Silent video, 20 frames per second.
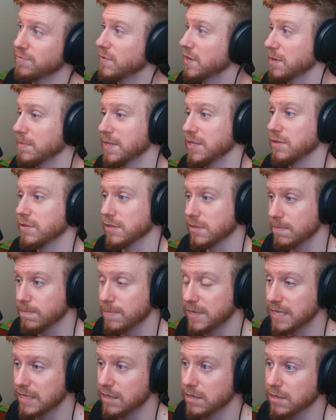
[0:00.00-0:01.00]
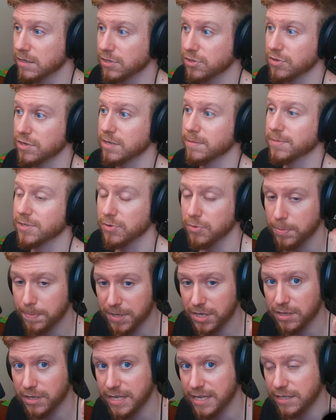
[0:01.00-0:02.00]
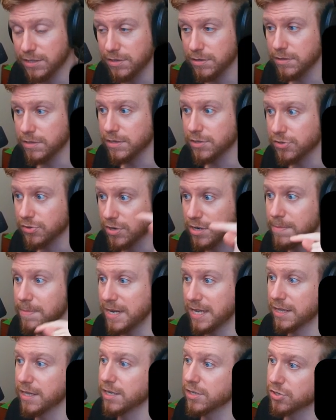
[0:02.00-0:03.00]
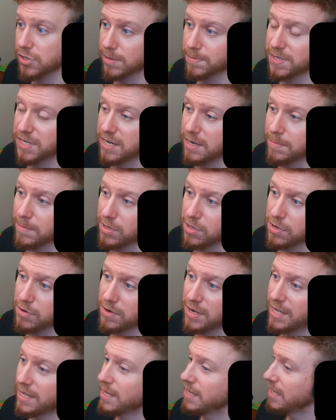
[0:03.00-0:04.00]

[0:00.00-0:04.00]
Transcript: We're going to be doing some big long streams, so we'll put a link to the stream in the description down below.